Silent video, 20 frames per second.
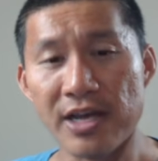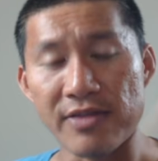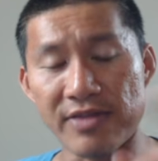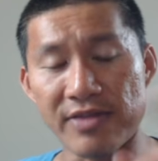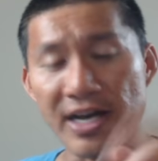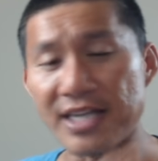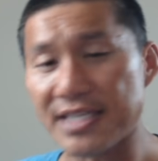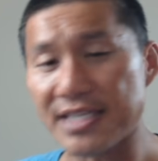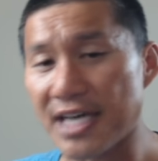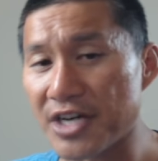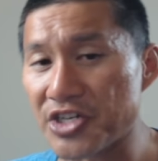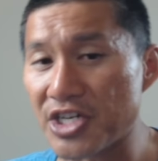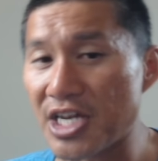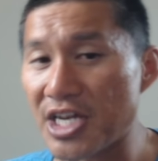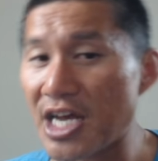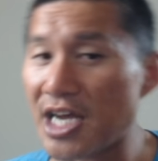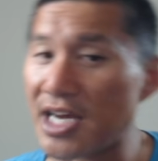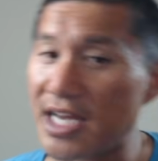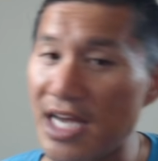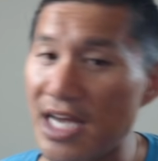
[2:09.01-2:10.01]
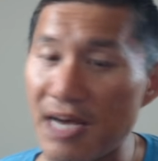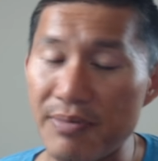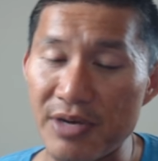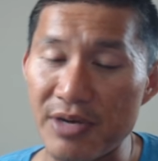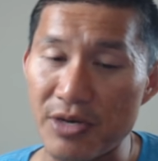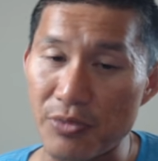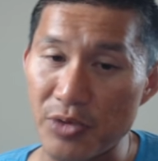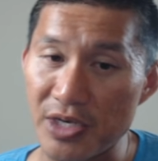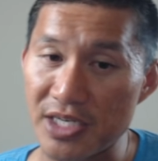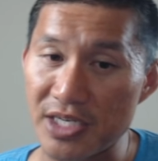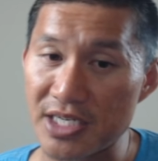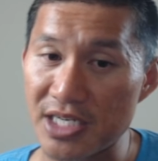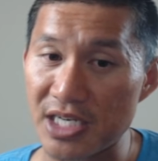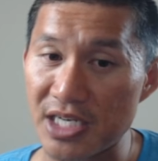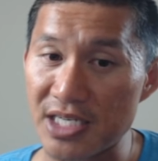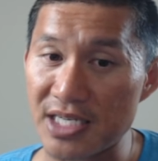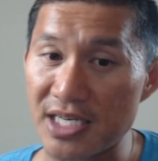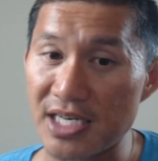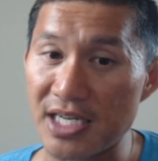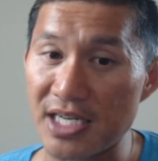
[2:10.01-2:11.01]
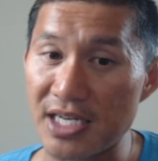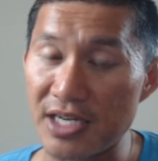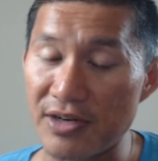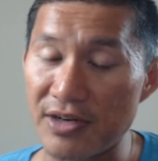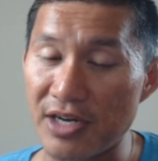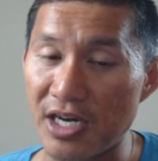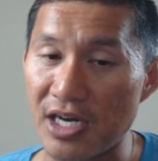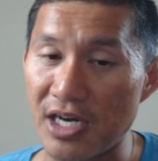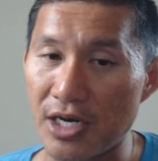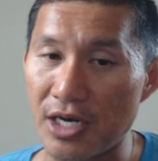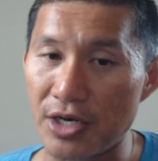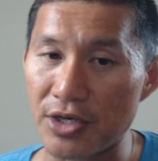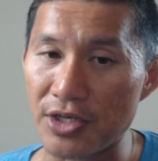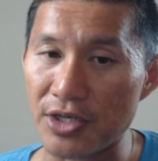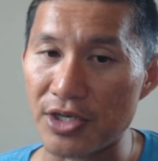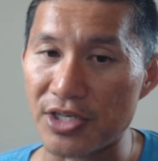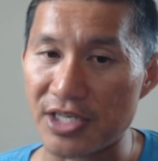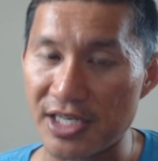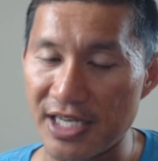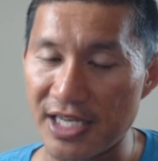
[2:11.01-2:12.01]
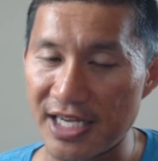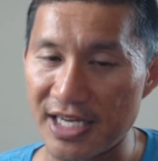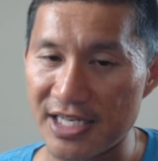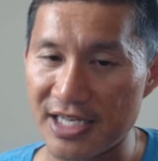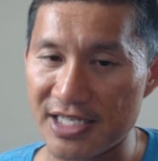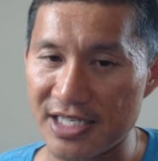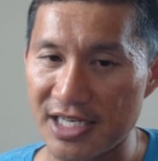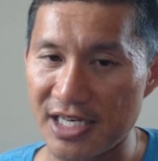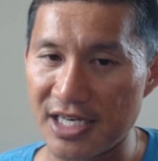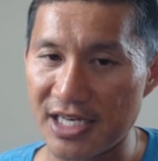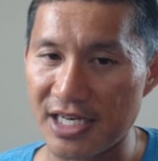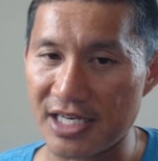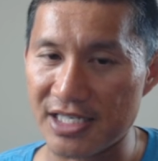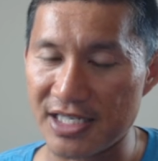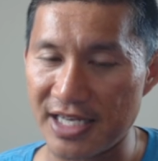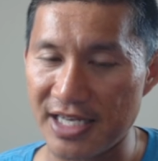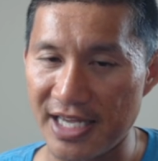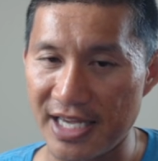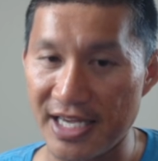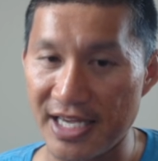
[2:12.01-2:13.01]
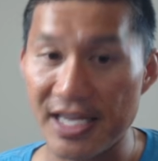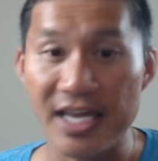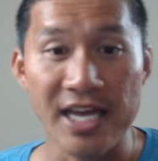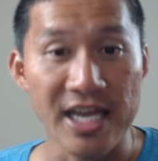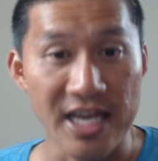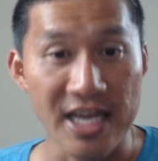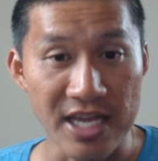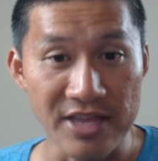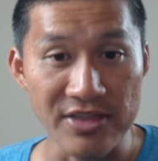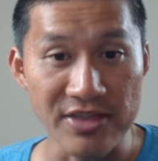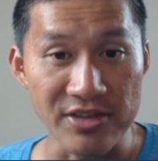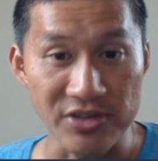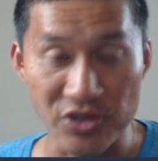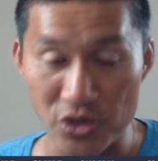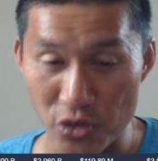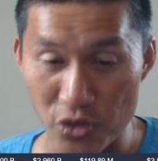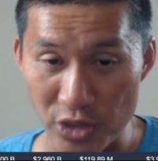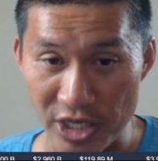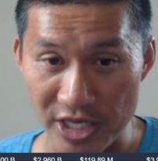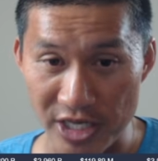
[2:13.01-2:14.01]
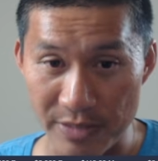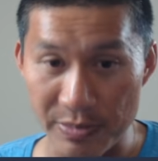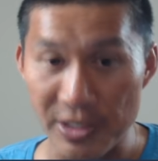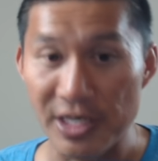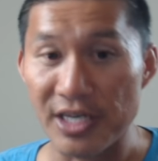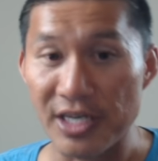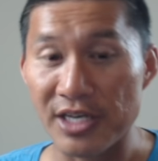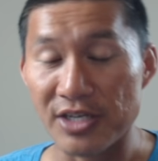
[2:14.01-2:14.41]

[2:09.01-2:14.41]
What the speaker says: That's actually not going to happen. We discussed it earlier today in the stream.